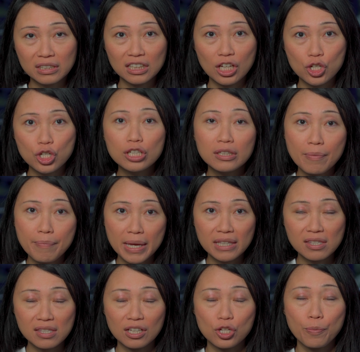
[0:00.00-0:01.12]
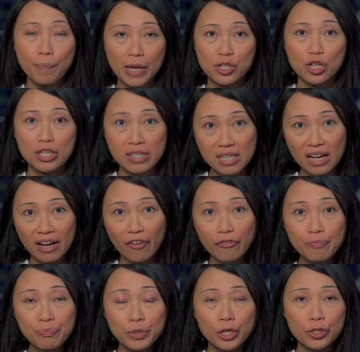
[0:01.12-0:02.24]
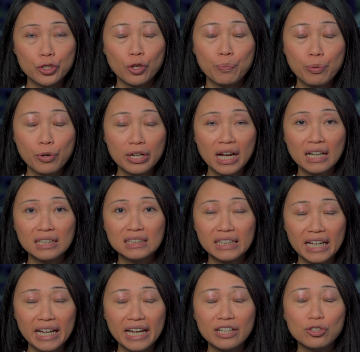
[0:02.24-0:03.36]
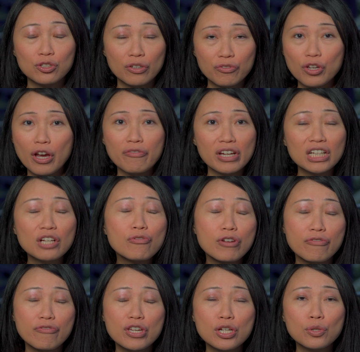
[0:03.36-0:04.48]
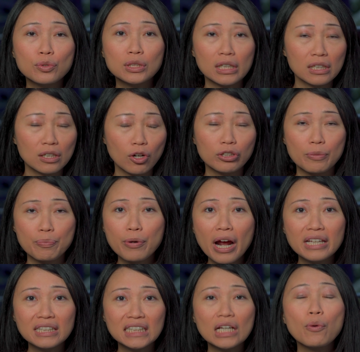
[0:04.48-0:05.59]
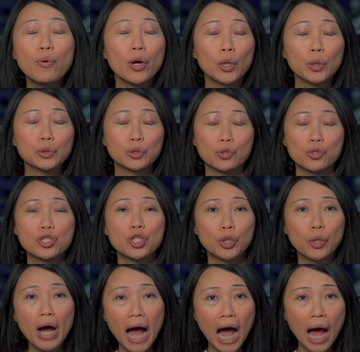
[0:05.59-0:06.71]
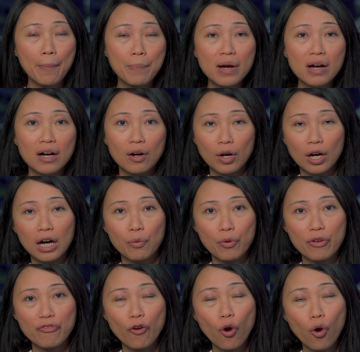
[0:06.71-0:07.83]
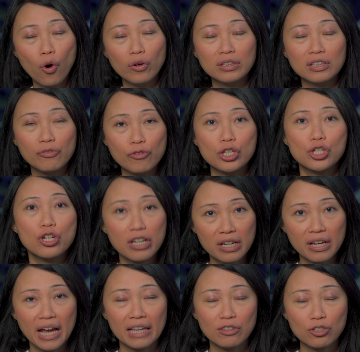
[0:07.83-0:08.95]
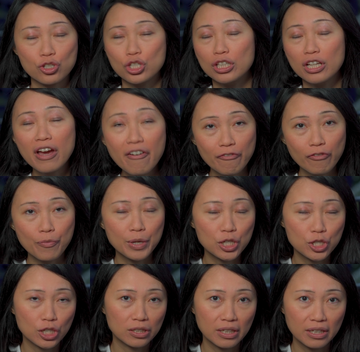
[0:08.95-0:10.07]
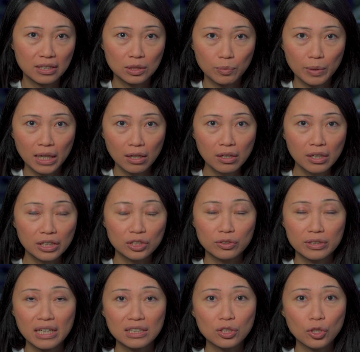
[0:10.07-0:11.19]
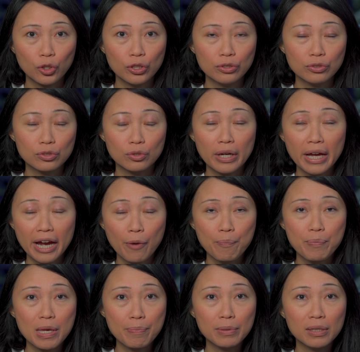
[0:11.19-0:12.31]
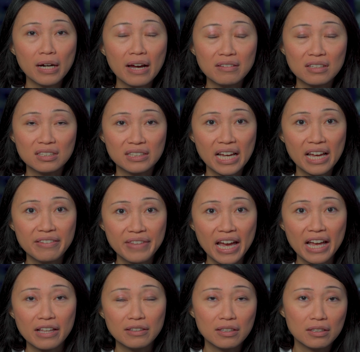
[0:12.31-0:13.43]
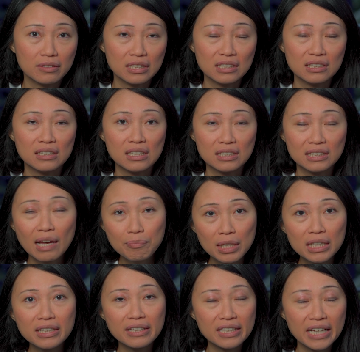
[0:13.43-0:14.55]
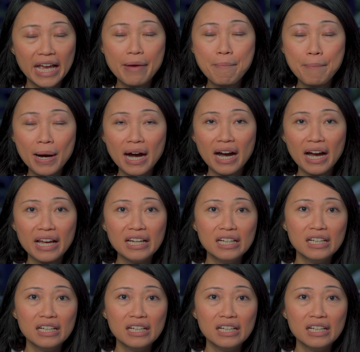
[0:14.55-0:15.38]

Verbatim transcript: search, the main search page itself, your products and if you have any reviews and all the pricing will also show up uh, with all the rich additional information as well. So that's going to help people understand that this is something that they can buy.